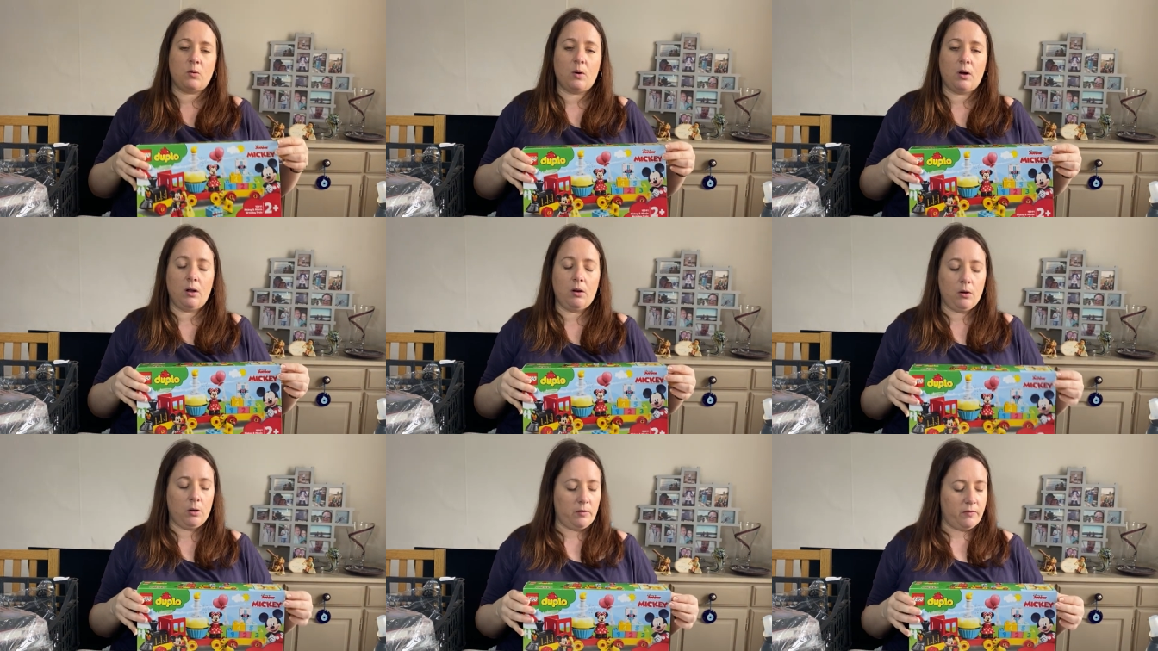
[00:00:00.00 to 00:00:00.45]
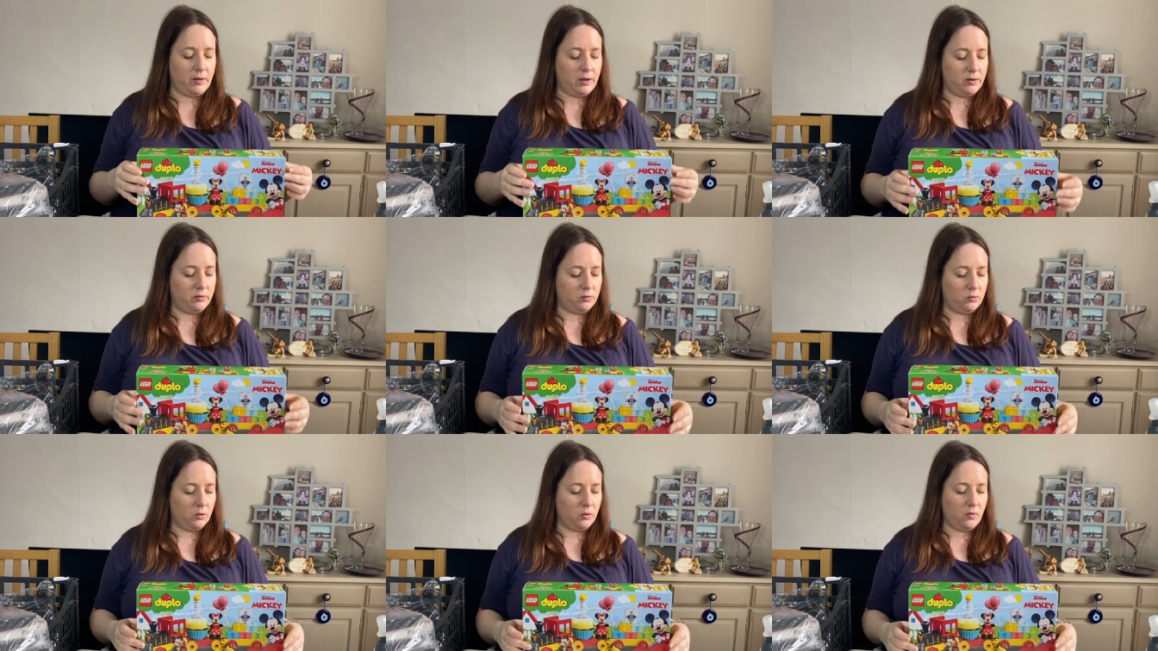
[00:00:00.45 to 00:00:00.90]
quite a lot of
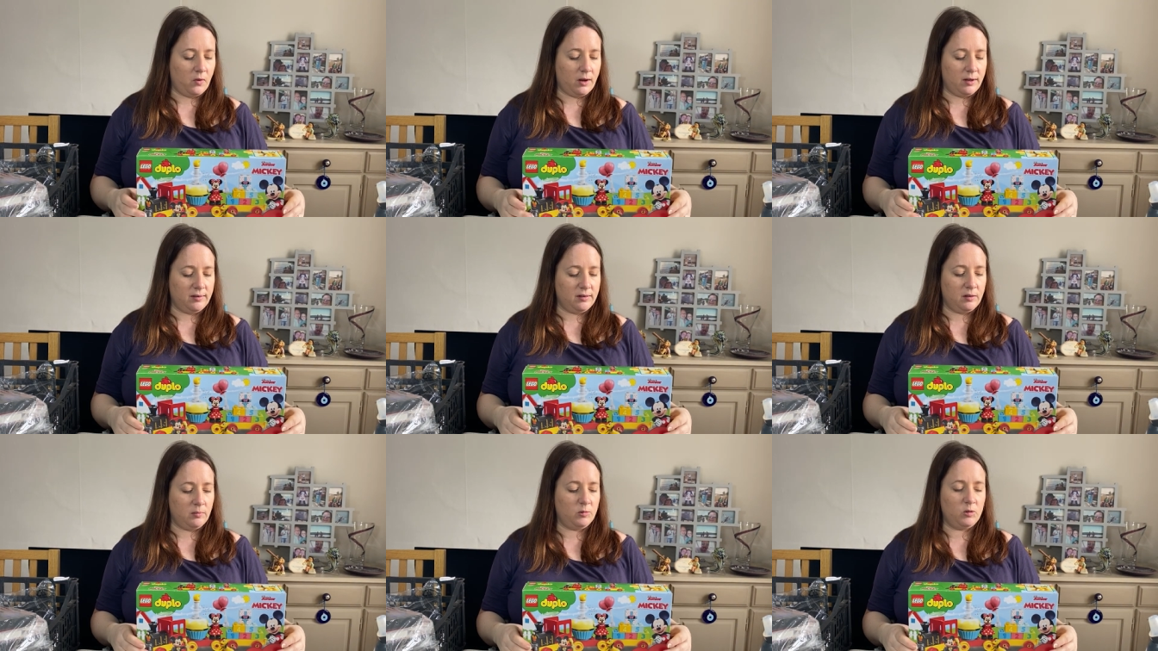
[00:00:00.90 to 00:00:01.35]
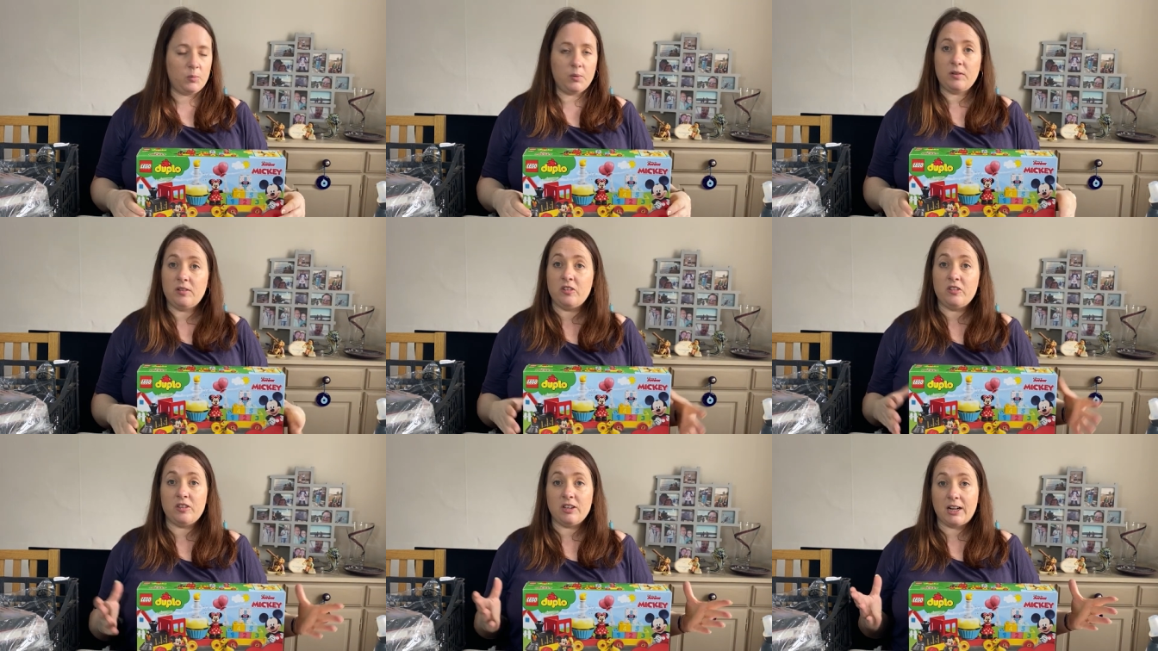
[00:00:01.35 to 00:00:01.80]
those sort of items,
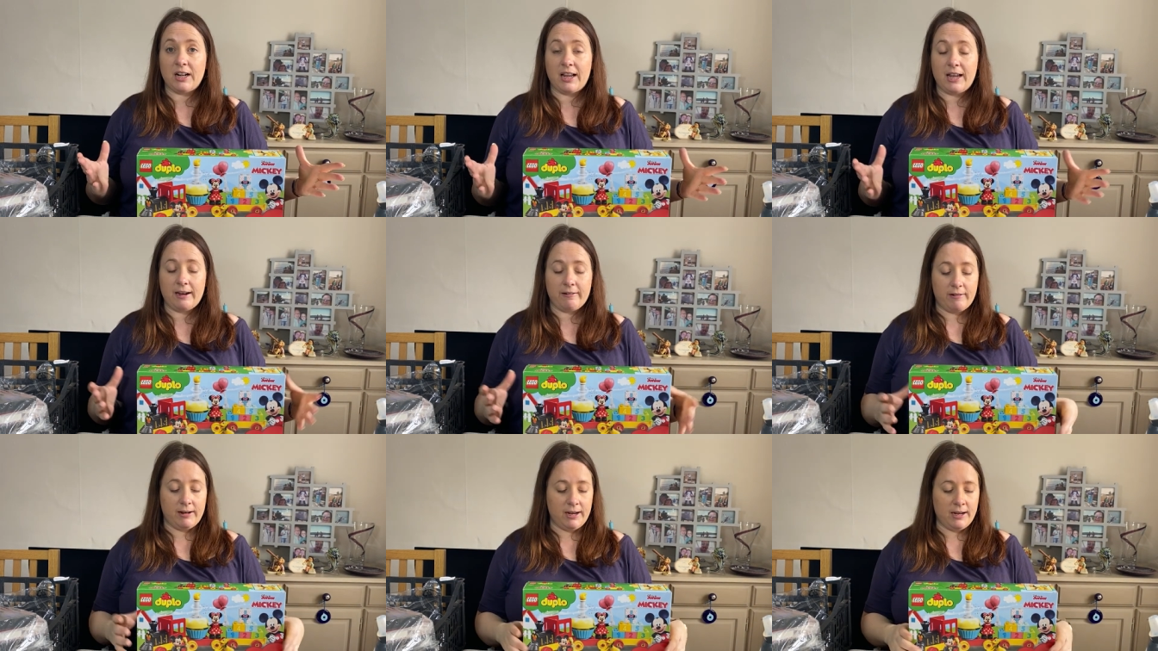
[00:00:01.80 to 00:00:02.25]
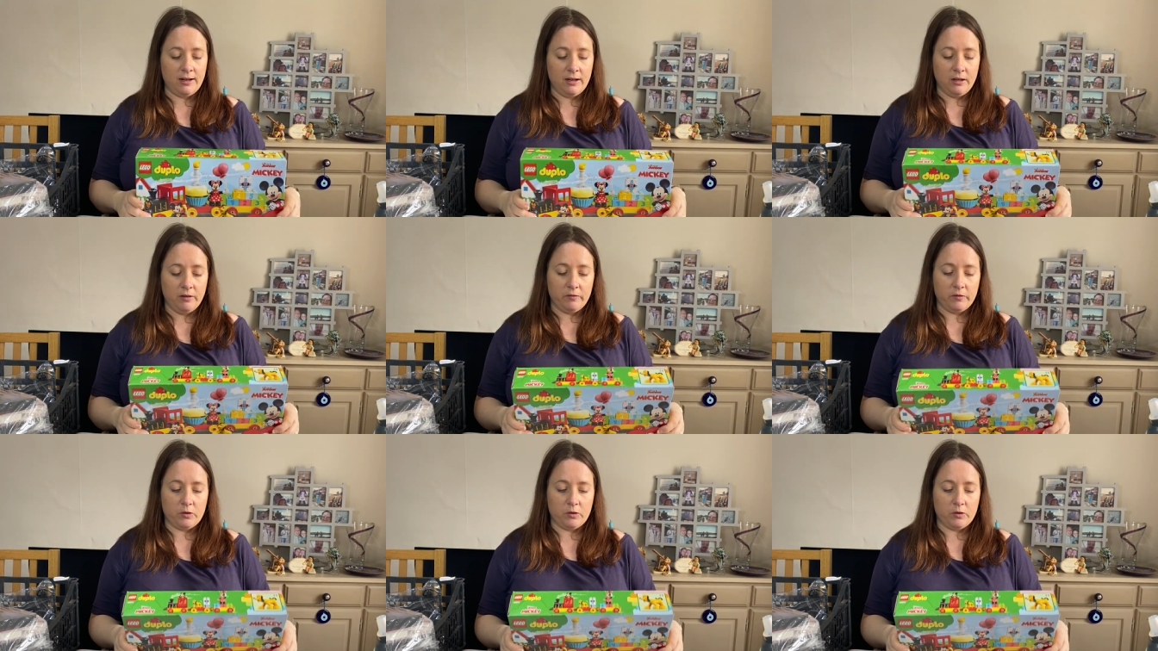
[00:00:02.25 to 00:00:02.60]
but just declare it